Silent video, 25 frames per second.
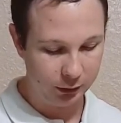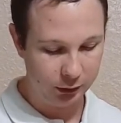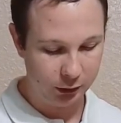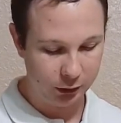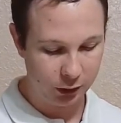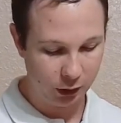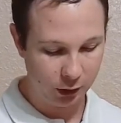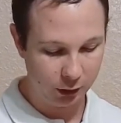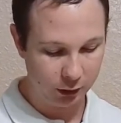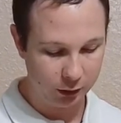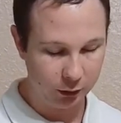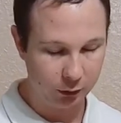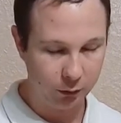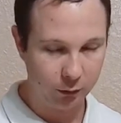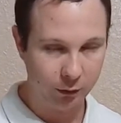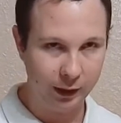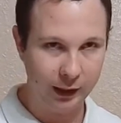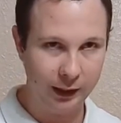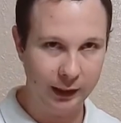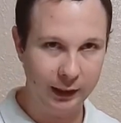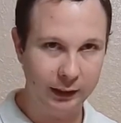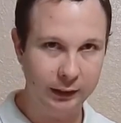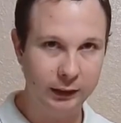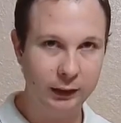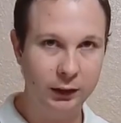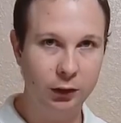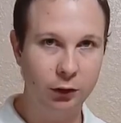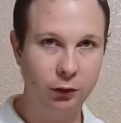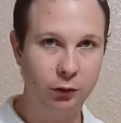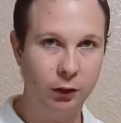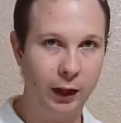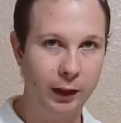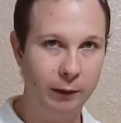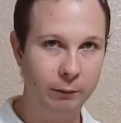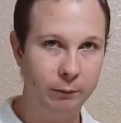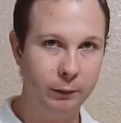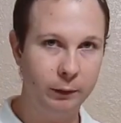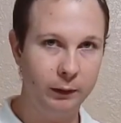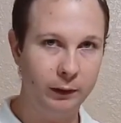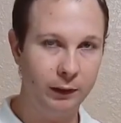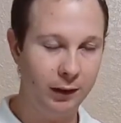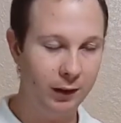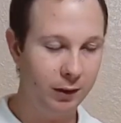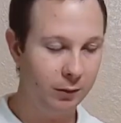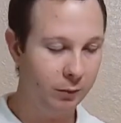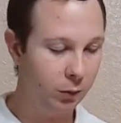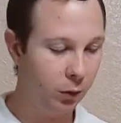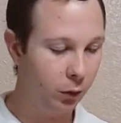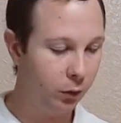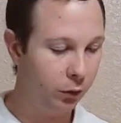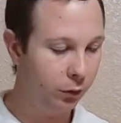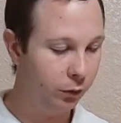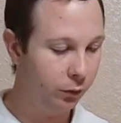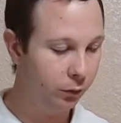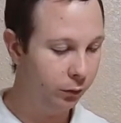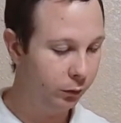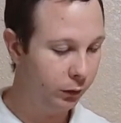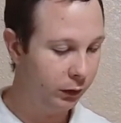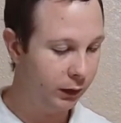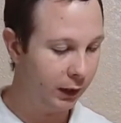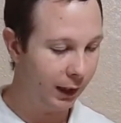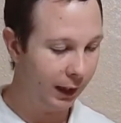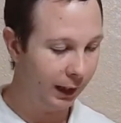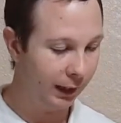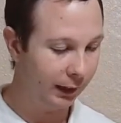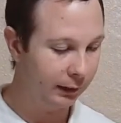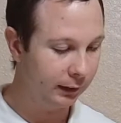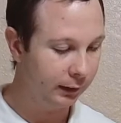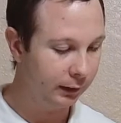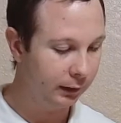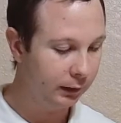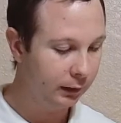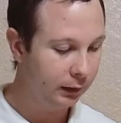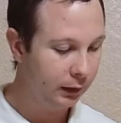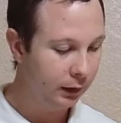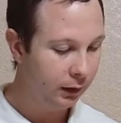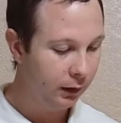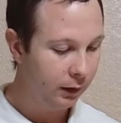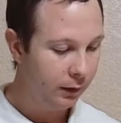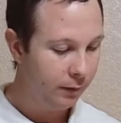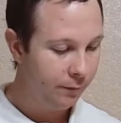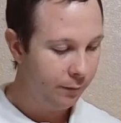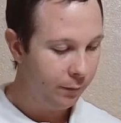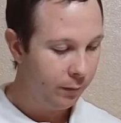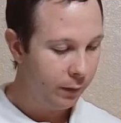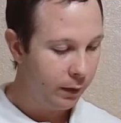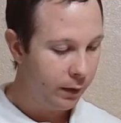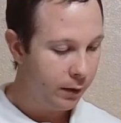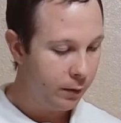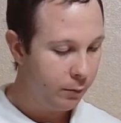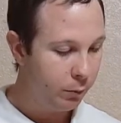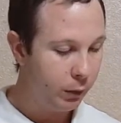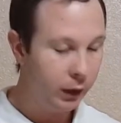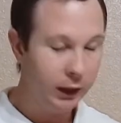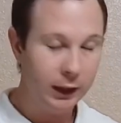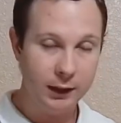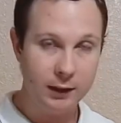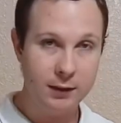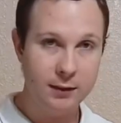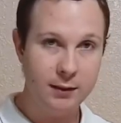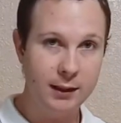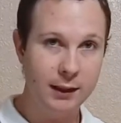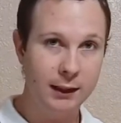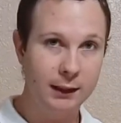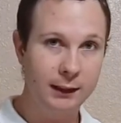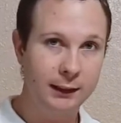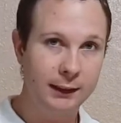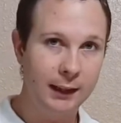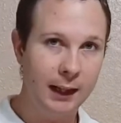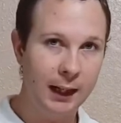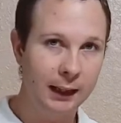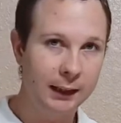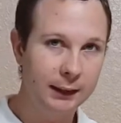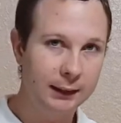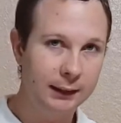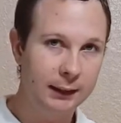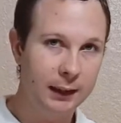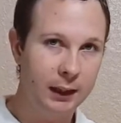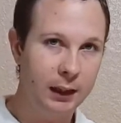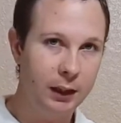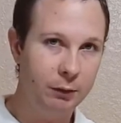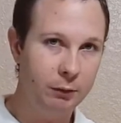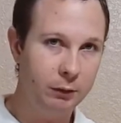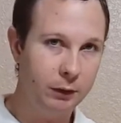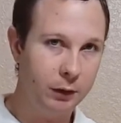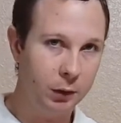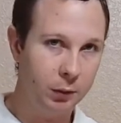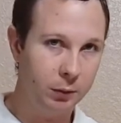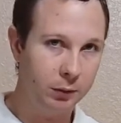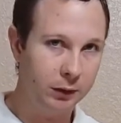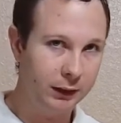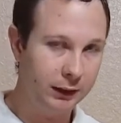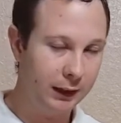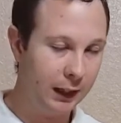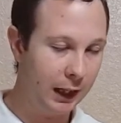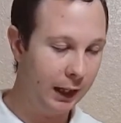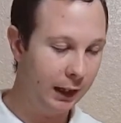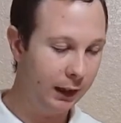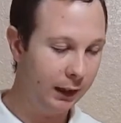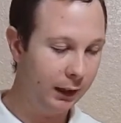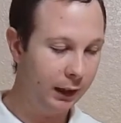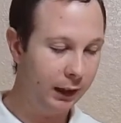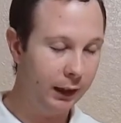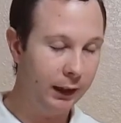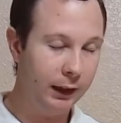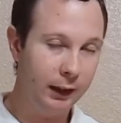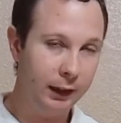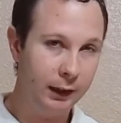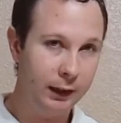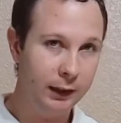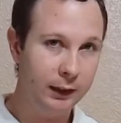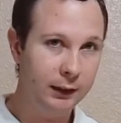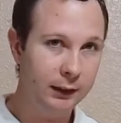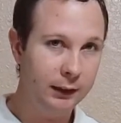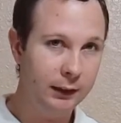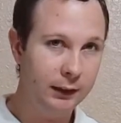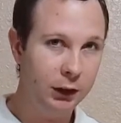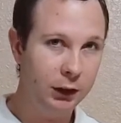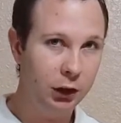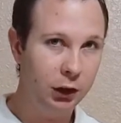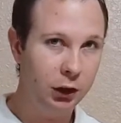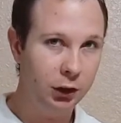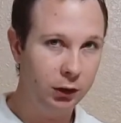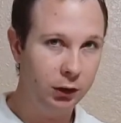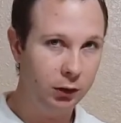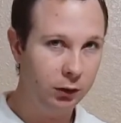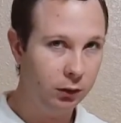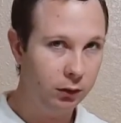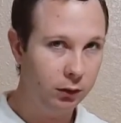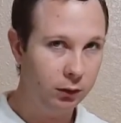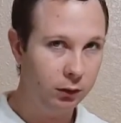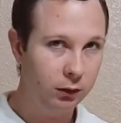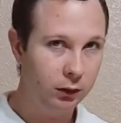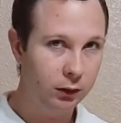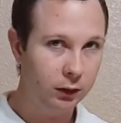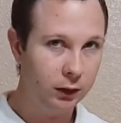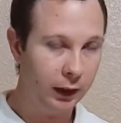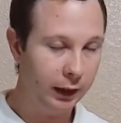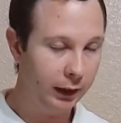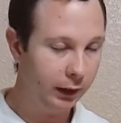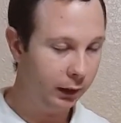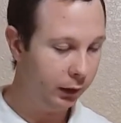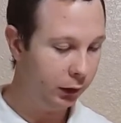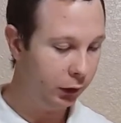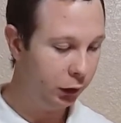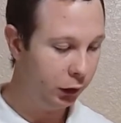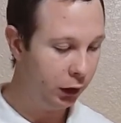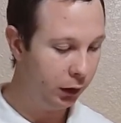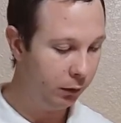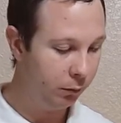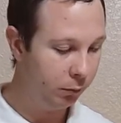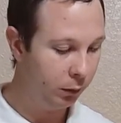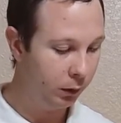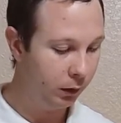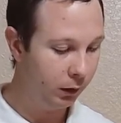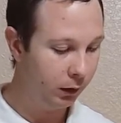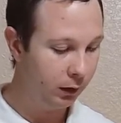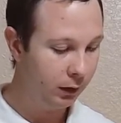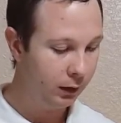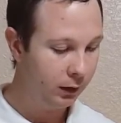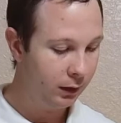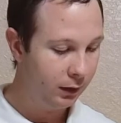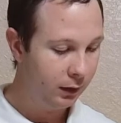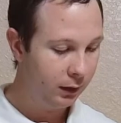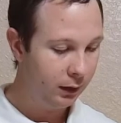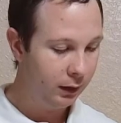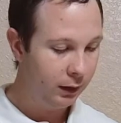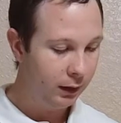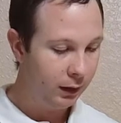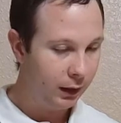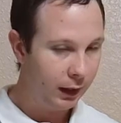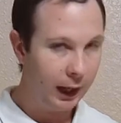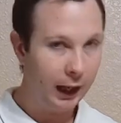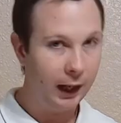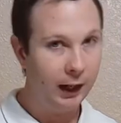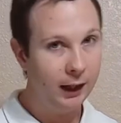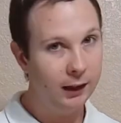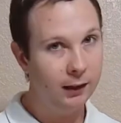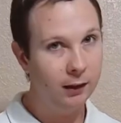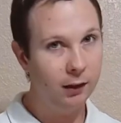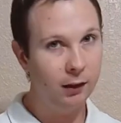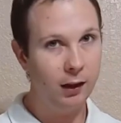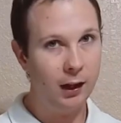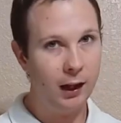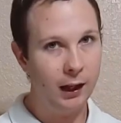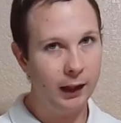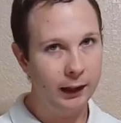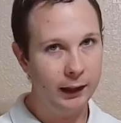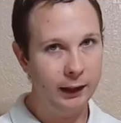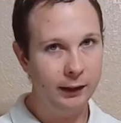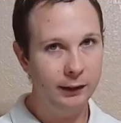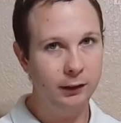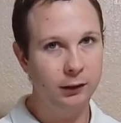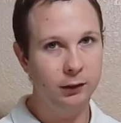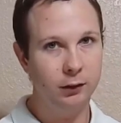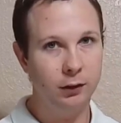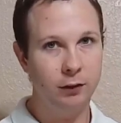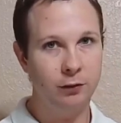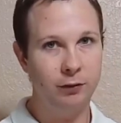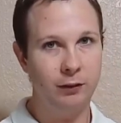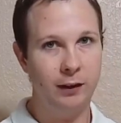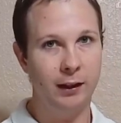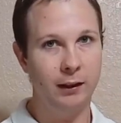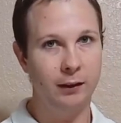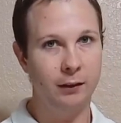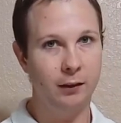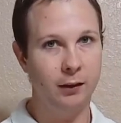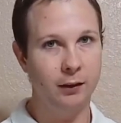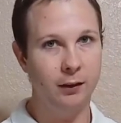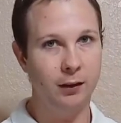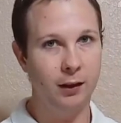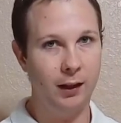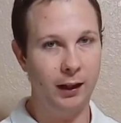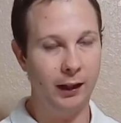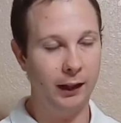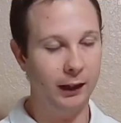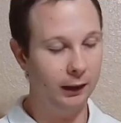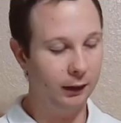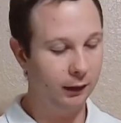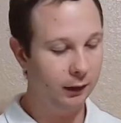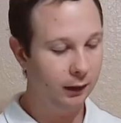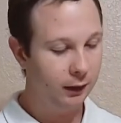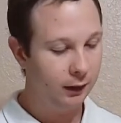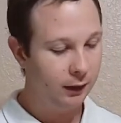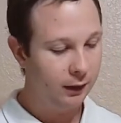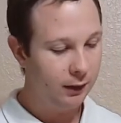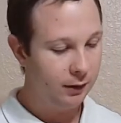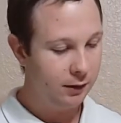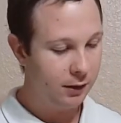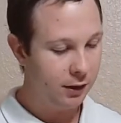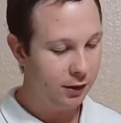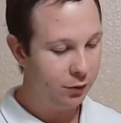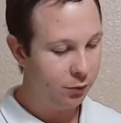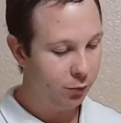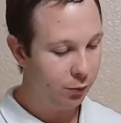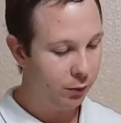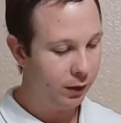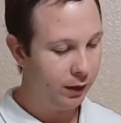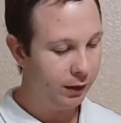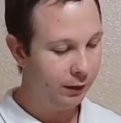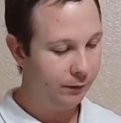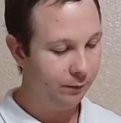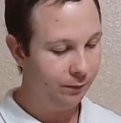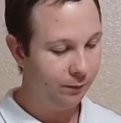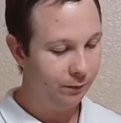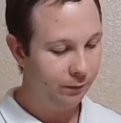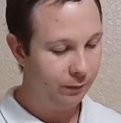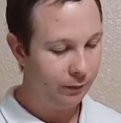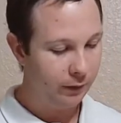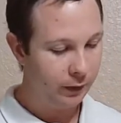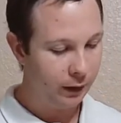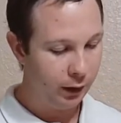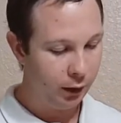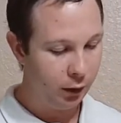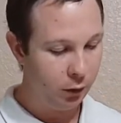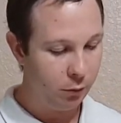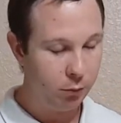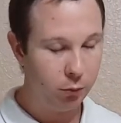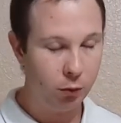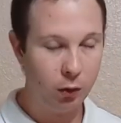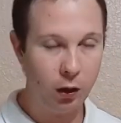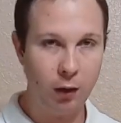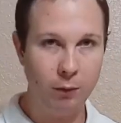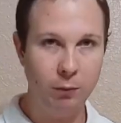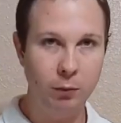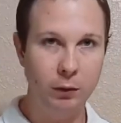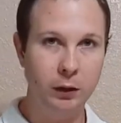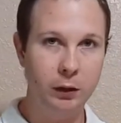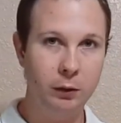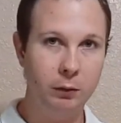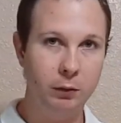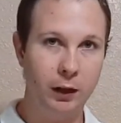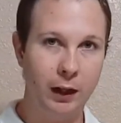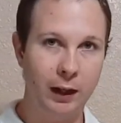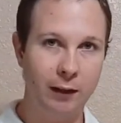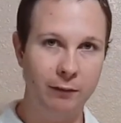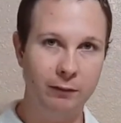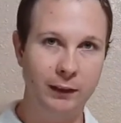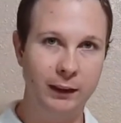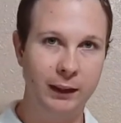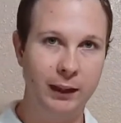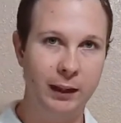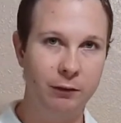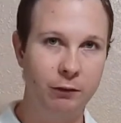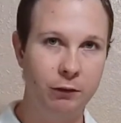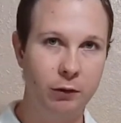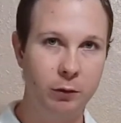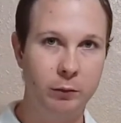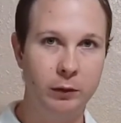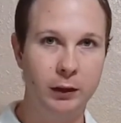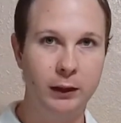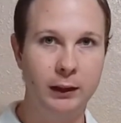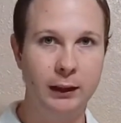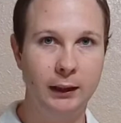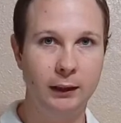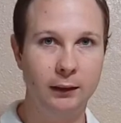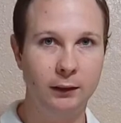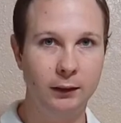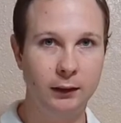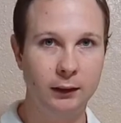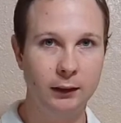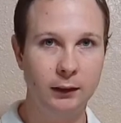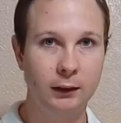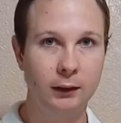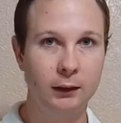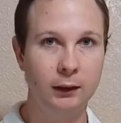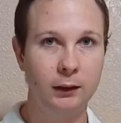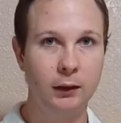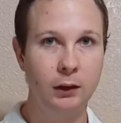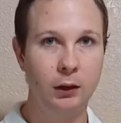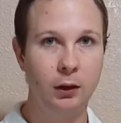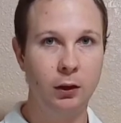dark gray stripe on both sides, but it's the exact same thermostat, and it is slightly cheaper and a lot easier to find online. This one you probably will have to get from a dealer